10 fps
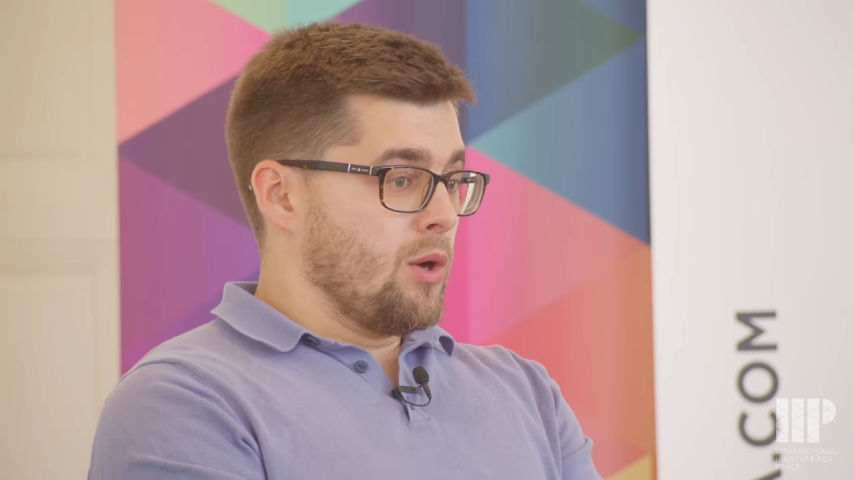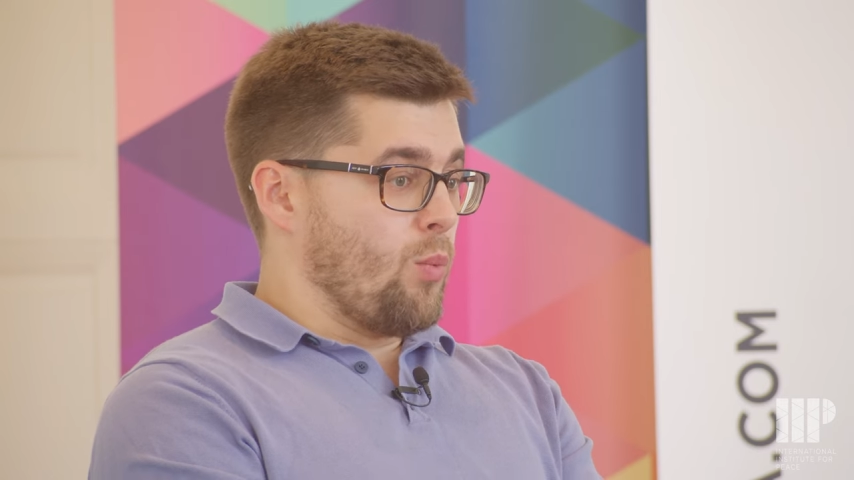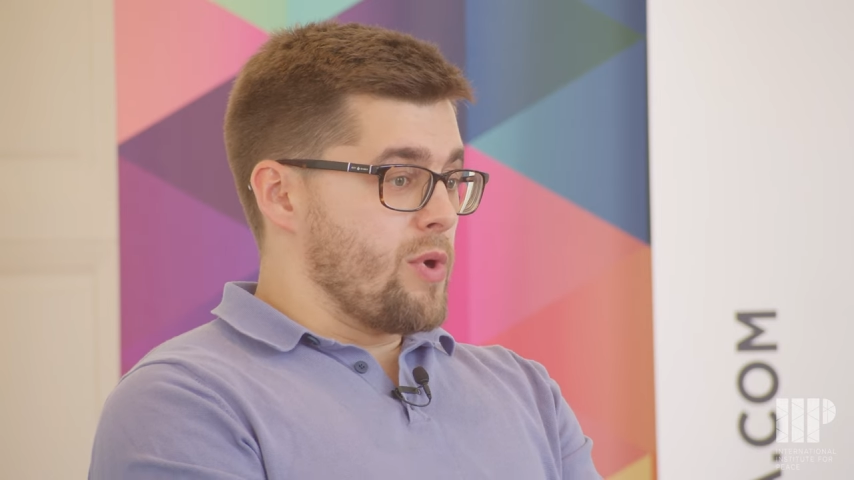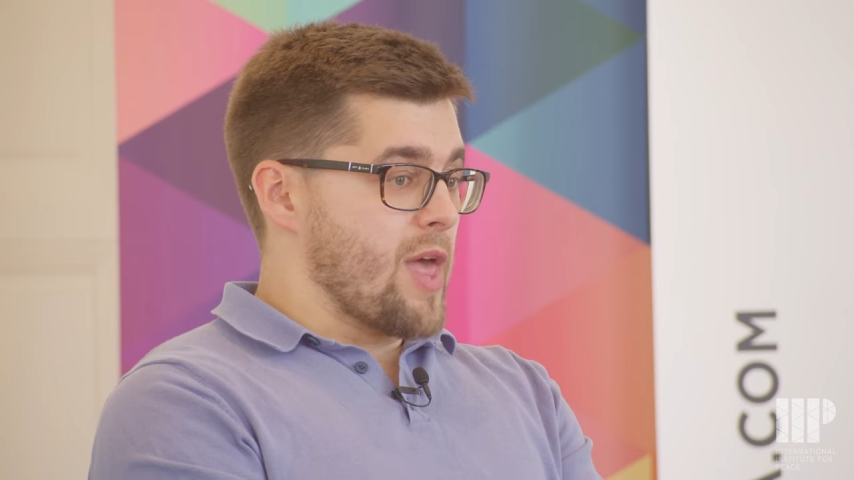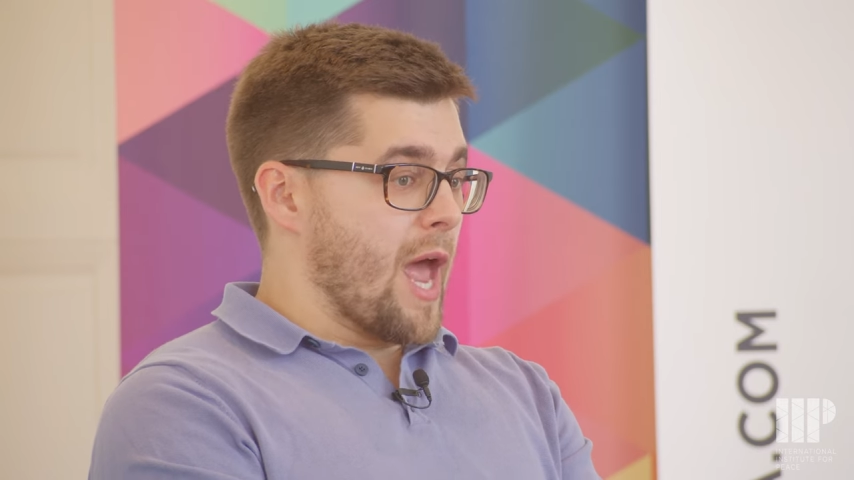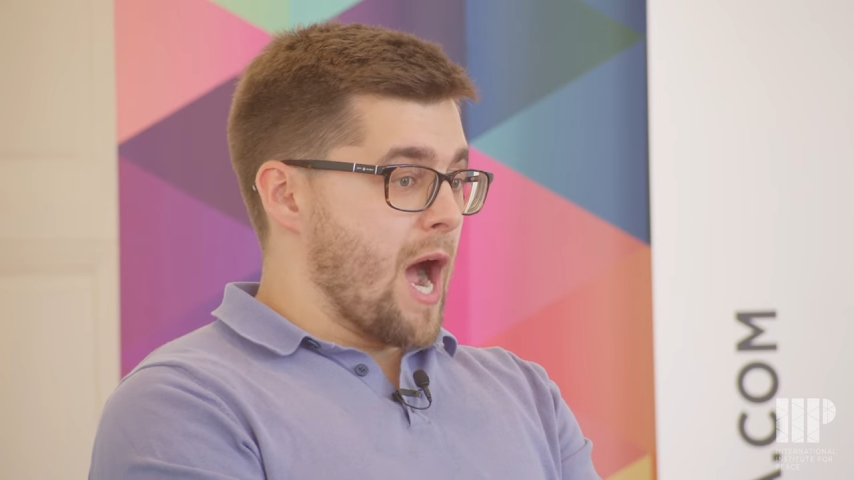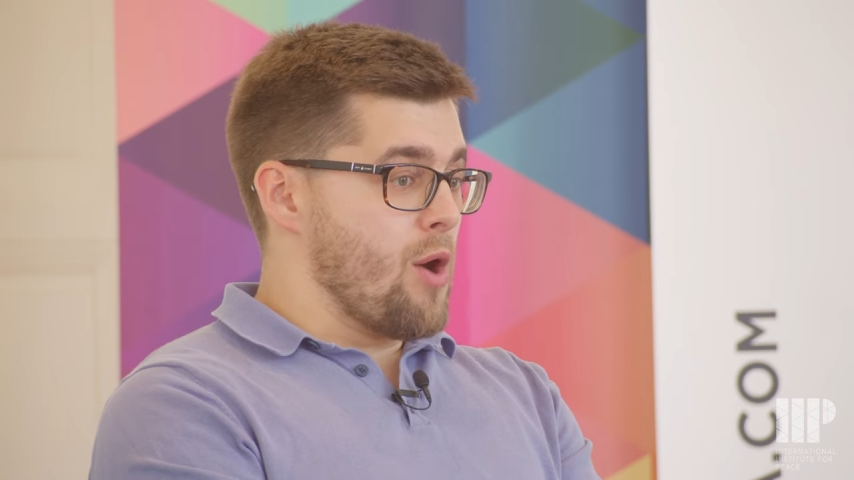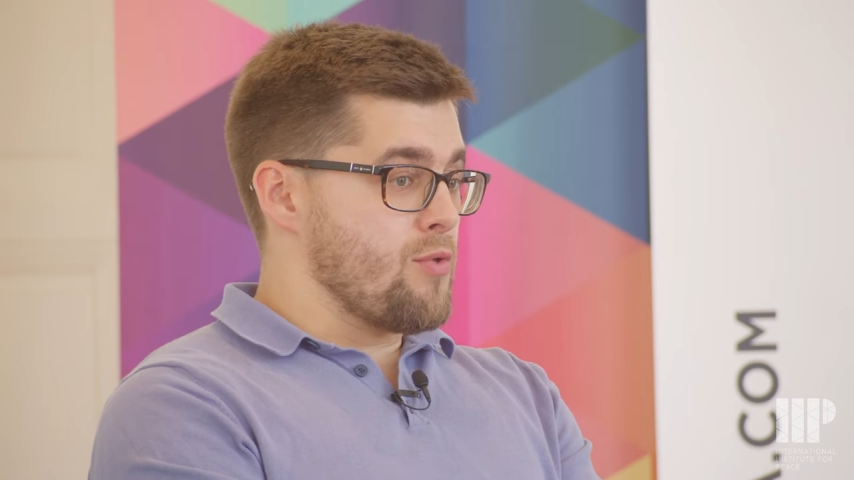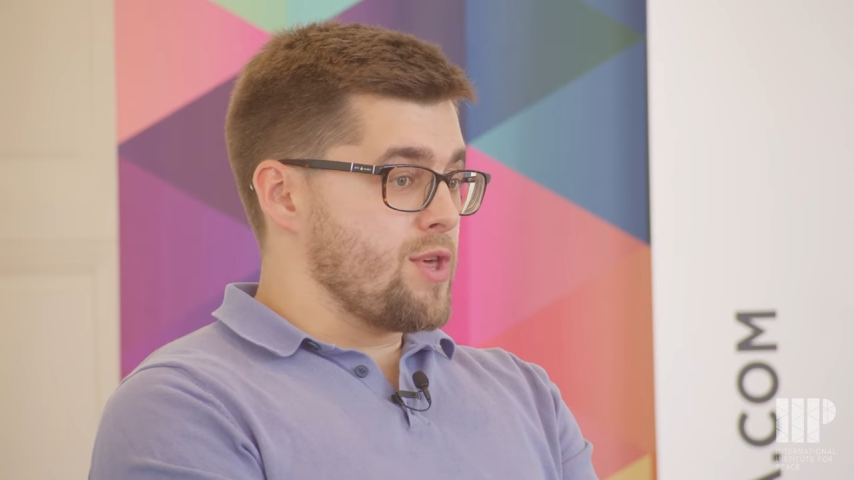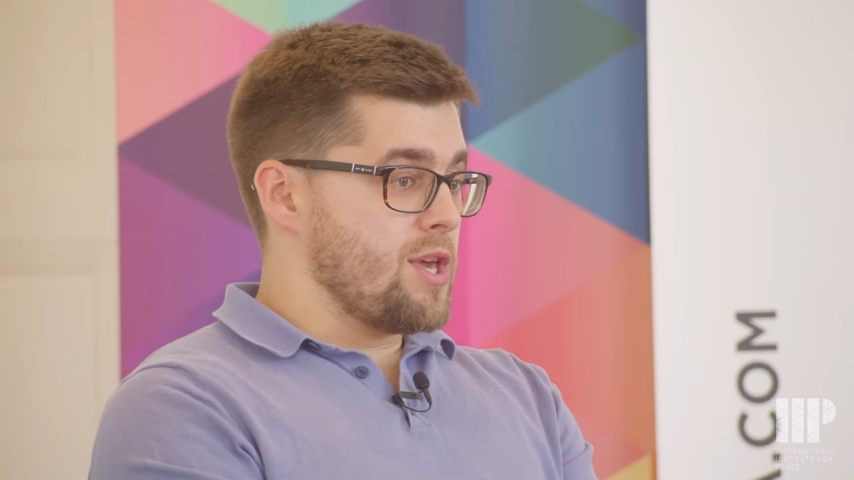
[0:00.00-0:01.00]
with
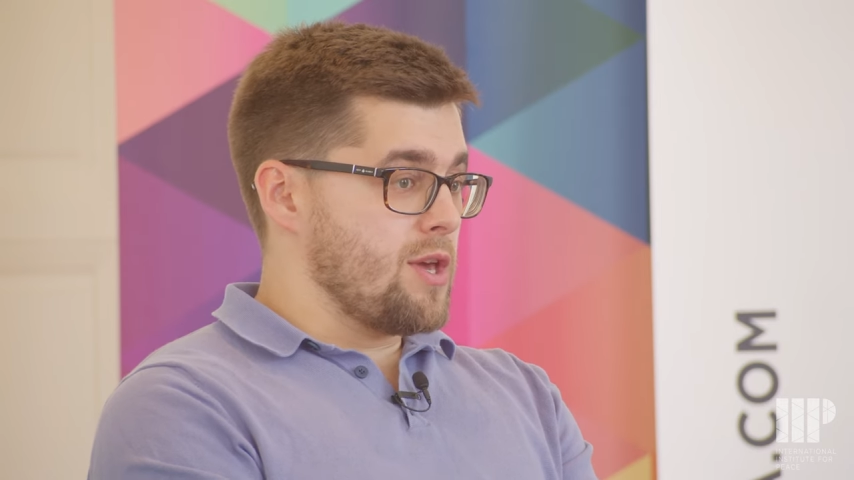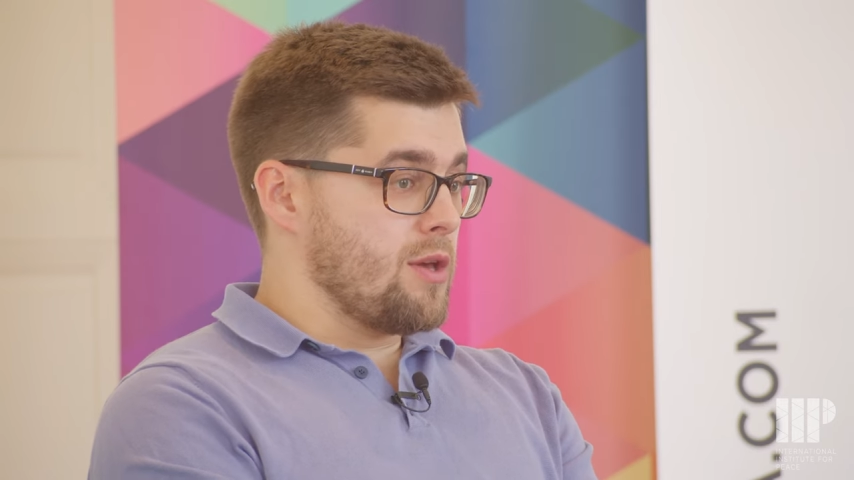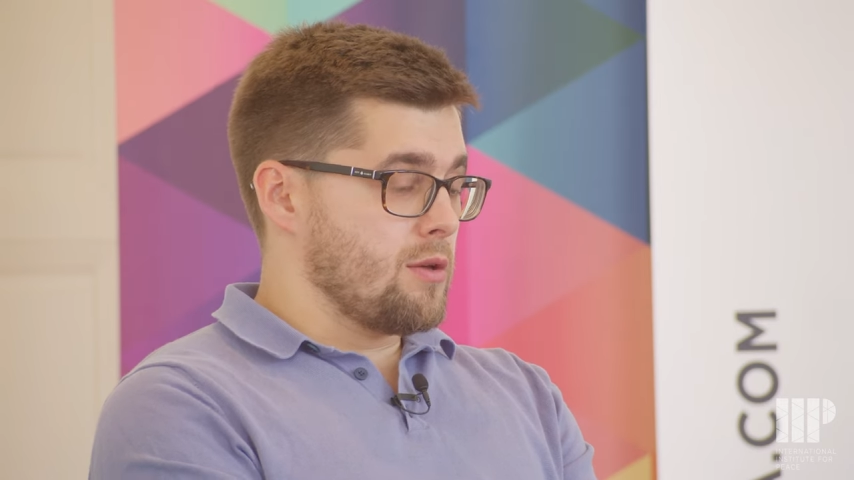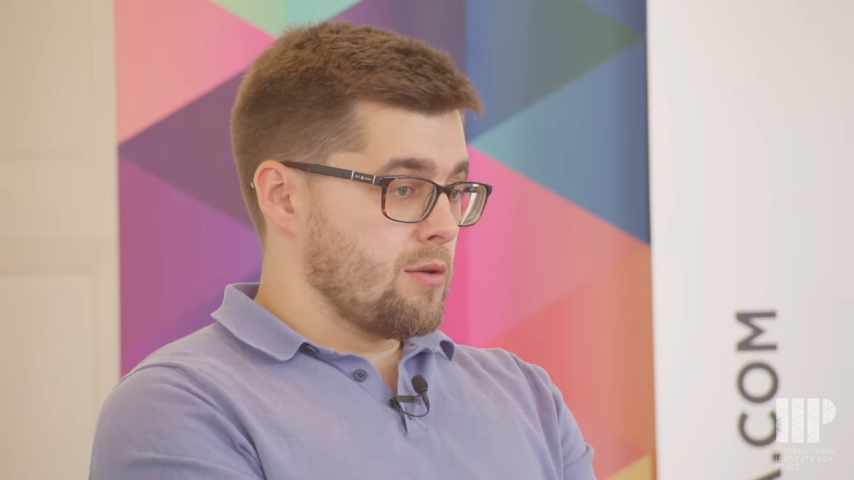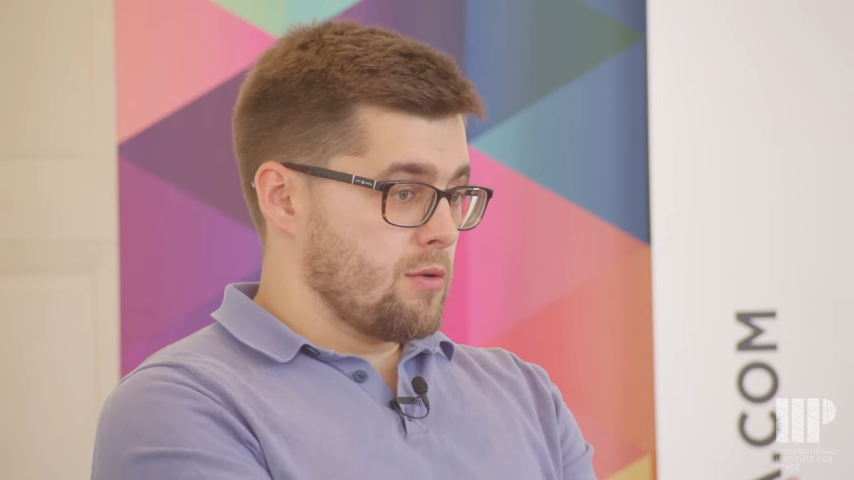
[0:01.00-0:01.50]
how the